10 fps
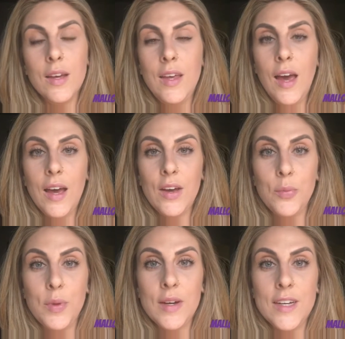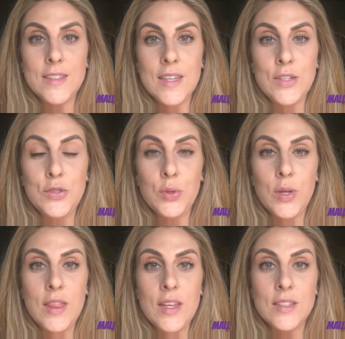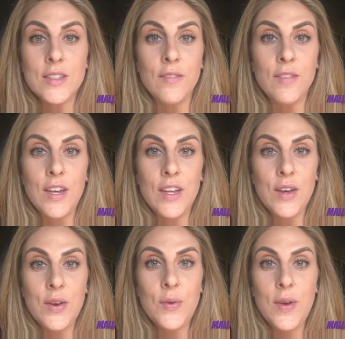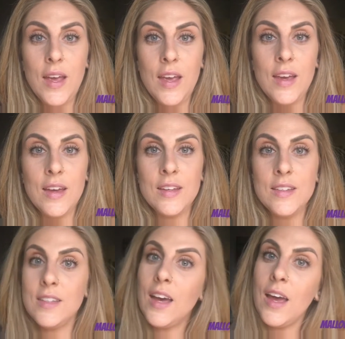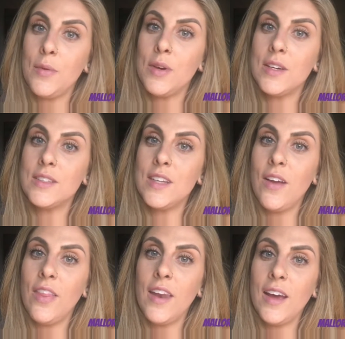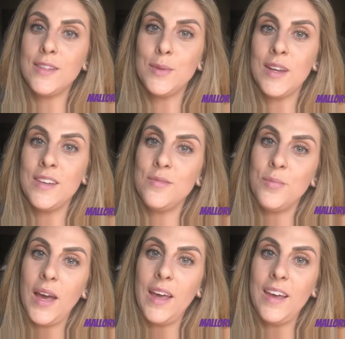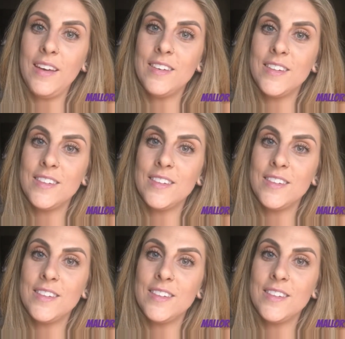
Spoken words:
yeah, I hope you guys enjoyed this video, and I will see you in the next one. Bye.